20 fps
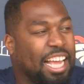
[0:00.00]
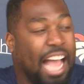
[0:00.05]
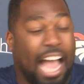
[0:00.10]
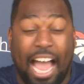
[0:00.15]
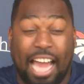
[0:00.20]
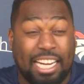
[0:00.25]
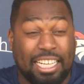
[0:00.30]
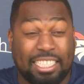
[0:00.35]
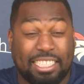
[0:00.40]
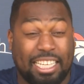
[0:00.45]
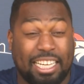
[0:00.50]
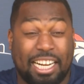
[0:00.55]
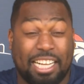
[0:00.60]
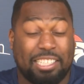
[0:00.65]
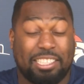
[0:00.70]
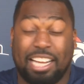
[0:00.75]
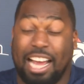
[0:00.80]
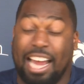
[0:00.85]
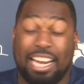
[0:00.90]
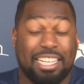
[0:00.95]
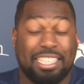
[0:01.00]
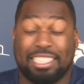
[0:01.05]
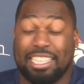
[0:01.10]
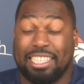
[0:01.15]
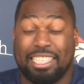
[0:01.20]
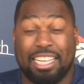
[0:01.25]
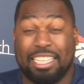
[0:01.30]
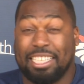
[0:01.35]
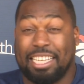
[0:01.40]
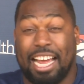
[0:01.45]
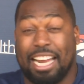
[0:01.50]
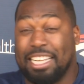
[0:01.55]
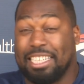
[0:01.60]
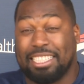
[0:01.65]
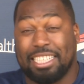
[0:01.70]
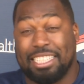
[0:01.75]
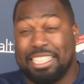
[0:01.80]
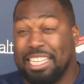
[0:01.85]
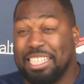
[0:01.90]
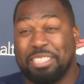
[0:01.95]
I didn't say that. Shit. I didn't say nothing. I didn't
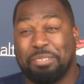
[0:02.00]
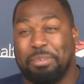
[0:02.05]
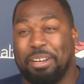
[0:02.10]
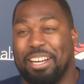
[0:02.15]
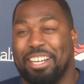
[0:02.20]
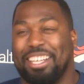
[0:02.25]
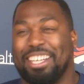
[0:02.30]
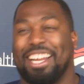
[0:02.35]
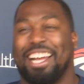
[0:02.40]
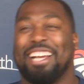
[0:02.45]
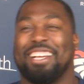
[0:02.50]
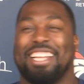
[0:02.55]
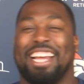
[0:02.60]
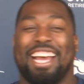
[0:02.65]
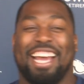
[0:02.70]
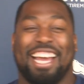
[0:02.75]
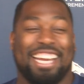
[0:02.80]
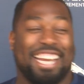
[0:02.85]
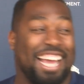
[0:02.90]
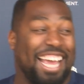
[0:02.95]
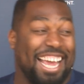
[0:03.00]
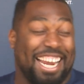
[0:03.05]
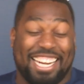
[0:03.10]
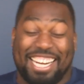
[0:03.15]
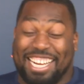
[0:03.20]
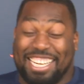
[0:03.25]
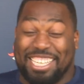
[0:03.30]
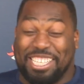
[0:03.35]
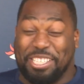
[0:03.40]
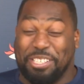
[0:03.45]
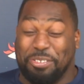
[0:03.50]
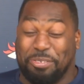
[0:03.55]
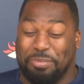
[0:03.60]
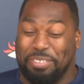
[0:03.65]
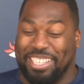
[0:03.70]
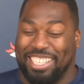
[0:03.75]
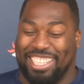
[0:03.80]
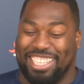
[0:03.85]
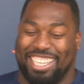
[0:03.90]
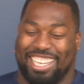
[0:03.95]
say nothing about it. That, had, that had nothing to do
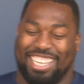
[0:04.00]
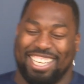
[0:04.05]
with me.